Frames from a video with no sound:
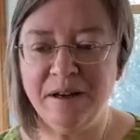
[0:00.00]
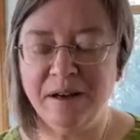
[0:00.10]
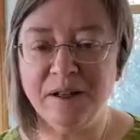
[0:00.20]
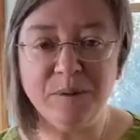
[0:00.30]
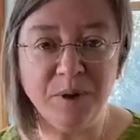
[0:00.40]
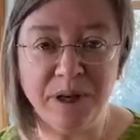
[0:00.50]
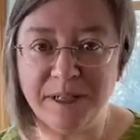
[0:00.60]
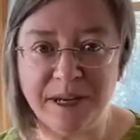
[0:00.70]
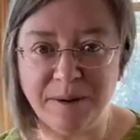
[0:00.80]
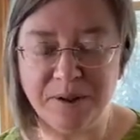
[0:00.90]
This morning
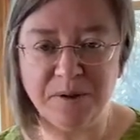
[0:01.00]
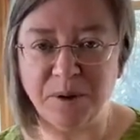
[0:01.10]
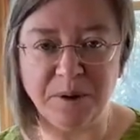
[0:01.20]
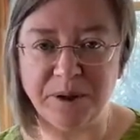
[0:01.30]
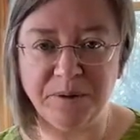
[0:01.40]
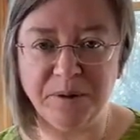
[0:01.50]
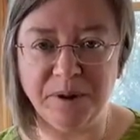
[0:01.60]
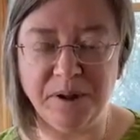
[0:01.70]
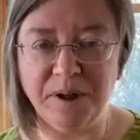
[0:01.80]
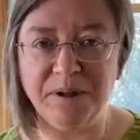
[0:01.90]
as I was scrolling through
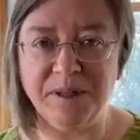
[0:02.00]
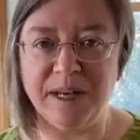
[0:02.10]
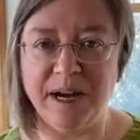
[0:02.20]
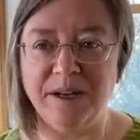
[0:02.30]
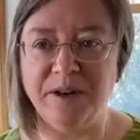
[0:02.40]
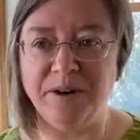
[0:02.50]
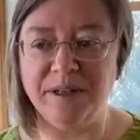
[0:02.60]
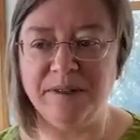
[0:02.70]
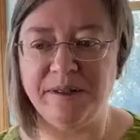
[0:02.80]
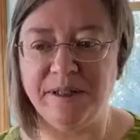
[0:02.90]
the news, I
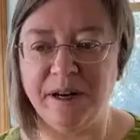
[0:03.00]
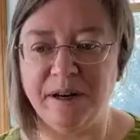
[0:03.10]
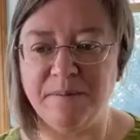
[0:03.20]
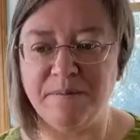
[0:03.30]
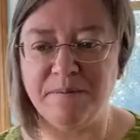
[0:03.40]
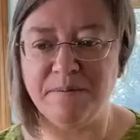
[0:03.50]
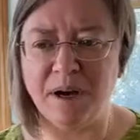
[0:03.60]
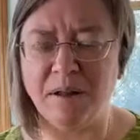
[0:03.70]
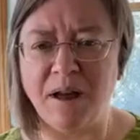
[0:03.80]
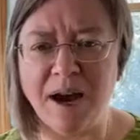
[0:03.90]
noticed
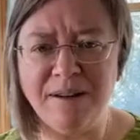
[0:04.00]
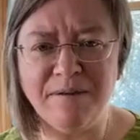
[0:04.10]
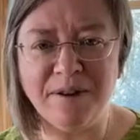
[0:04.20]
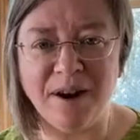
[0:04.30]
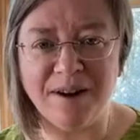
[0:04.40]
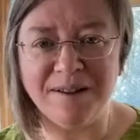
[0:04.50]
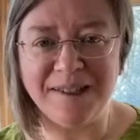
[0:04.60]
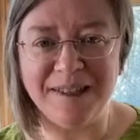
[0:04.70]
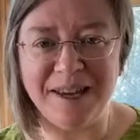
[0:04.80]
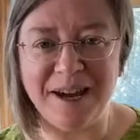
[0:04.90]
a line of
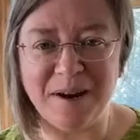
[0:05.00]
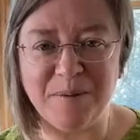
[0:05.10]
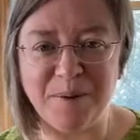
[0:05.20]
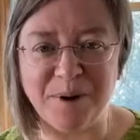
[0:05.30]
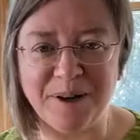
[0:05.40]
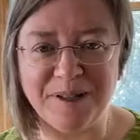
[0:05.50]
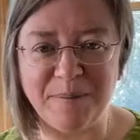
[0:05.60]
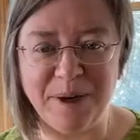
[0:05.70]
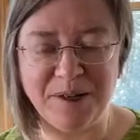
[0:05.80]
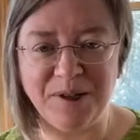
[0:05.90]
cars at the airport, a
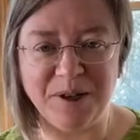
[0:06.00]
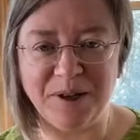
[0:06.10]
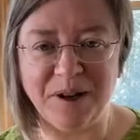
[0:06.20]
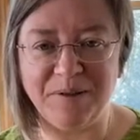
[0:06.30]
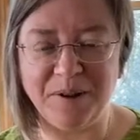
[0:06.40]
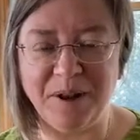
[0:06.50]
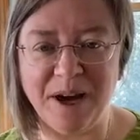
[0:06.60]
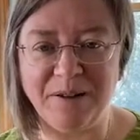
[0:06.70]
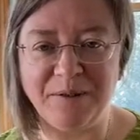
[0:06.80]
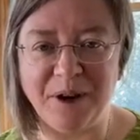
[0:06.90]
picture of a
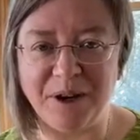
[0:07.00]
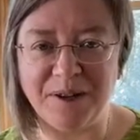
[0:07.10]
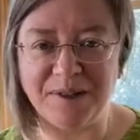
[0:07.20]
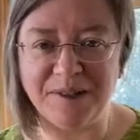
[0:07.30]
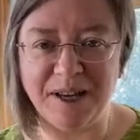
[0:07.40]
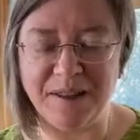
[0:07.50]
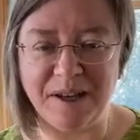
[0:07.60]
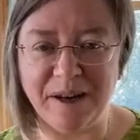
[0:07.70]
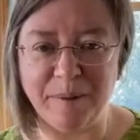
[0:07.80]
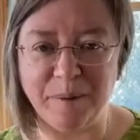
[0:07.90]
line of cars at
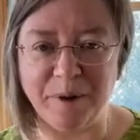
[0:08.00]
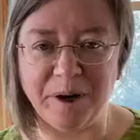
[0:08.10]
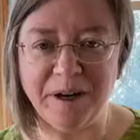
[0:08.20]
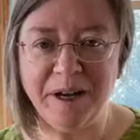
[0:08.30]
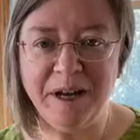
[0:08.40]
the airport.